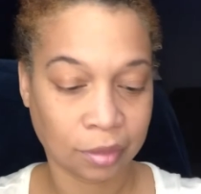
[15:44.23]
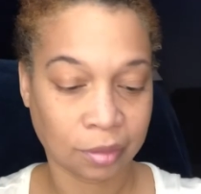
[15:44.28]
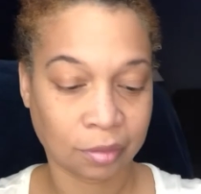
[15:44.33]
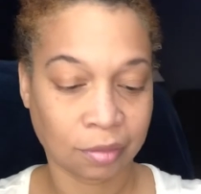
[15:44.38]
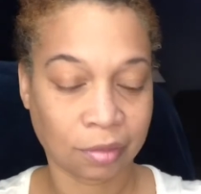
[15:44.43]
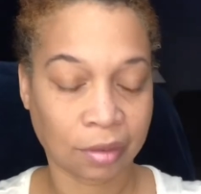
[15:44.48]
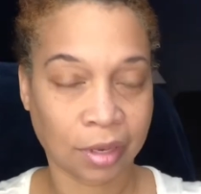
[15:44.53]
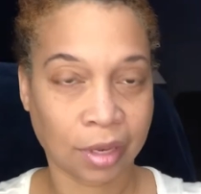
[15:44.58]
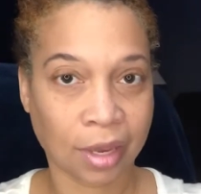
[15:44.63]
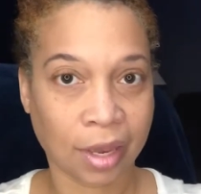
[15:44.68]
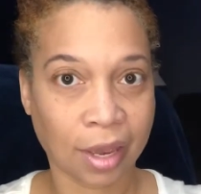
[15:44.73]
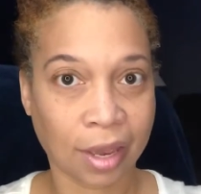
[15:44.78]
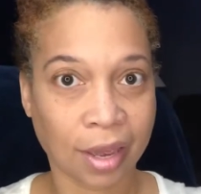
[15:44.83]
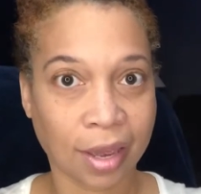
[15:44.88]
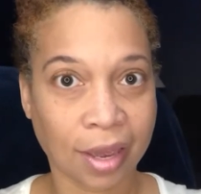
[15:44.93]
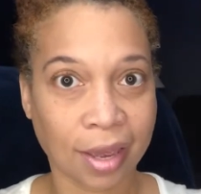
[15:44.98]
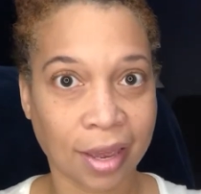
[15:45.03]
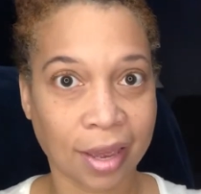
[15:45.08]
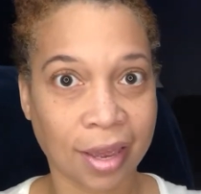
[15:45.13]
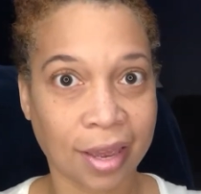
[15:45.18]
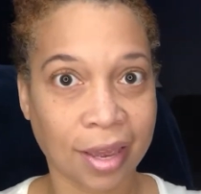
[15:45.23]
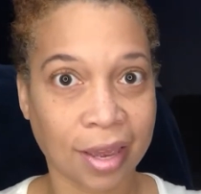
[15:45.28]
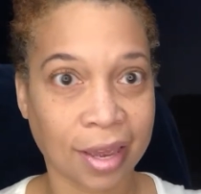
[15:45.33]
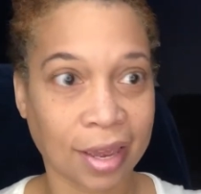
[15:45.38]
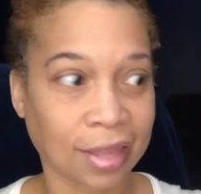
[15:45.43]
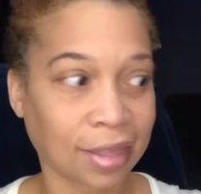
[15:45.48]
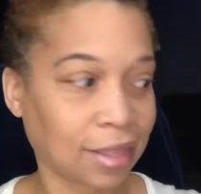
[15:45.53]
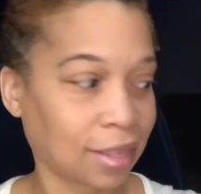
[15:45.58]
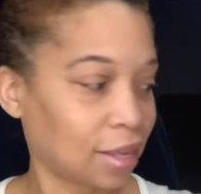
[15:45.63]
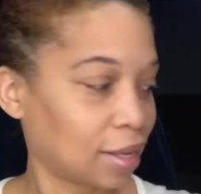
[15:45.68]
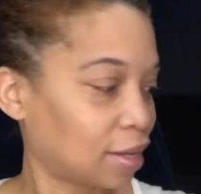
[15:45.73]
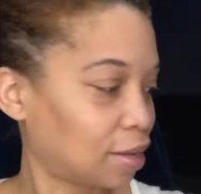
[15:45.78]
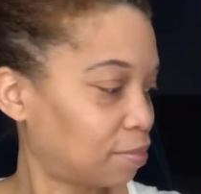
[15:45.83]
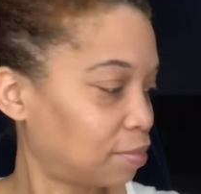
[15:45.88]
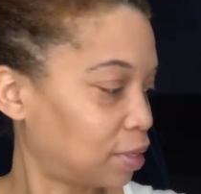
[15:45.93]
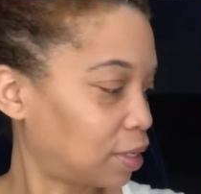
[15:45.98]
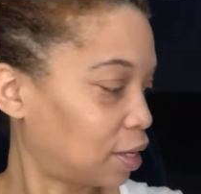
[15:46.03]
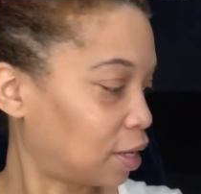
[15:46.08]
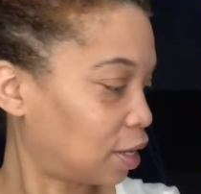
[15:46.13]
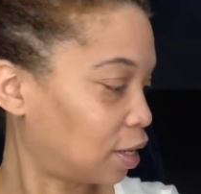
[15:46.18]
Okay, I think I'm
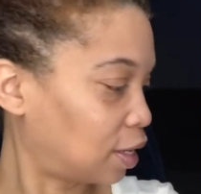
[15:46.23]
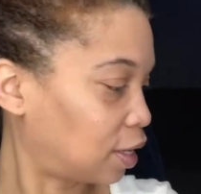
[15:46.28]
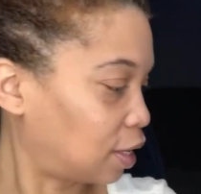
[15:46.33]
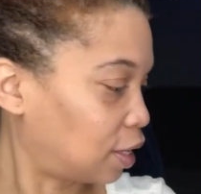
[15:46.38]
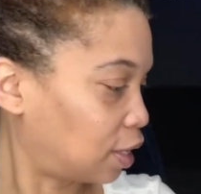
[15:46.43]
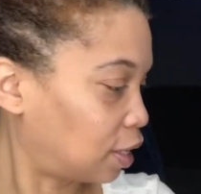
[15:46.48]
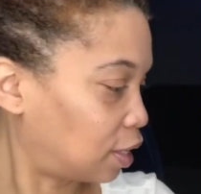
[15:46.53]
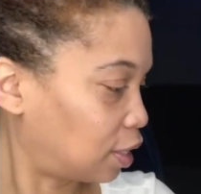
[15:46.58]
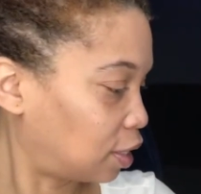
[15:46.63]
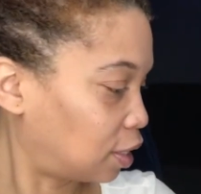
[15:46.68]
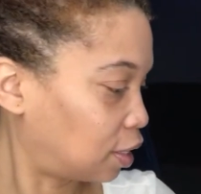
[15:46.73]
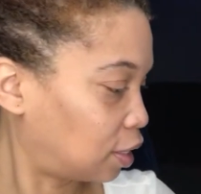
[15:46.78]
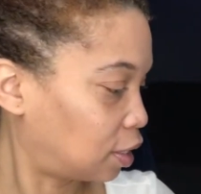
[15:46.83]
done.